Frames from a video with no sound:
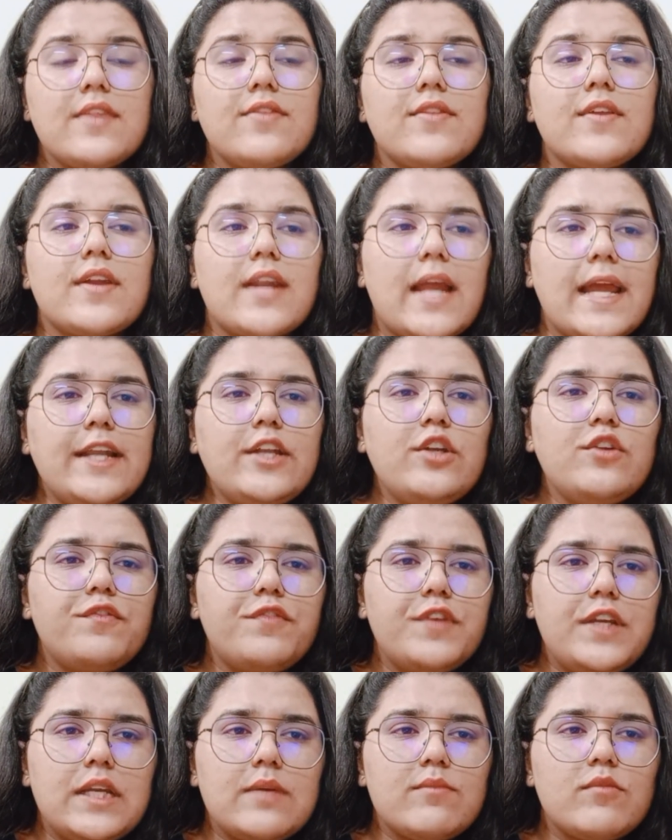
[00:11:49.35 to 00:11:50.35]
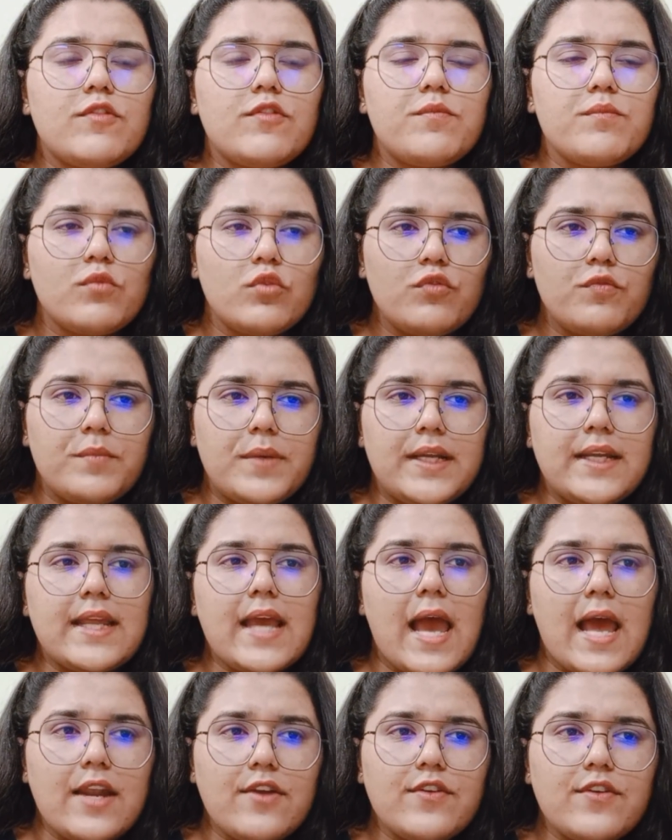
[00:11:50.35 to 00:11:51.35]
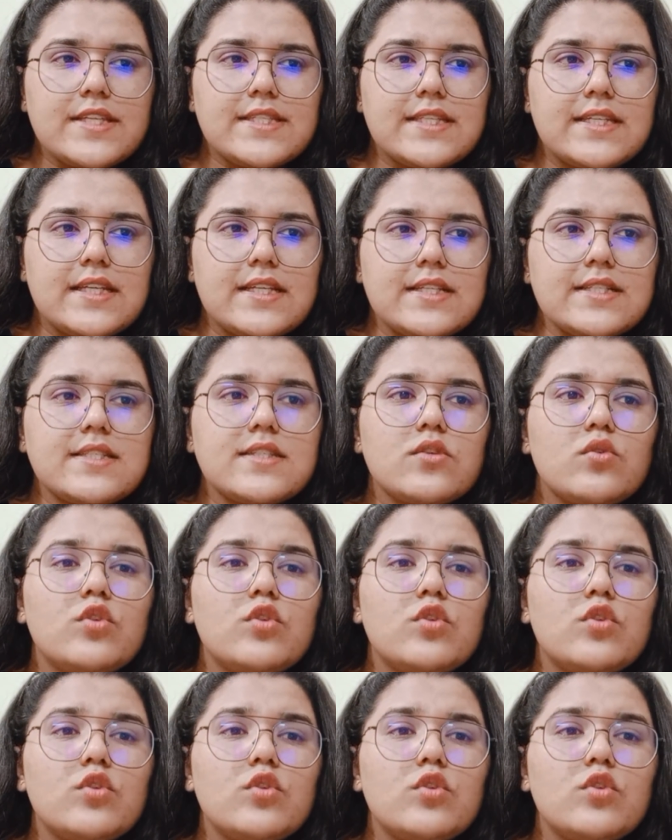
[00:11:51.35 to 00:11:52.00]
the right to freedom of movement and residence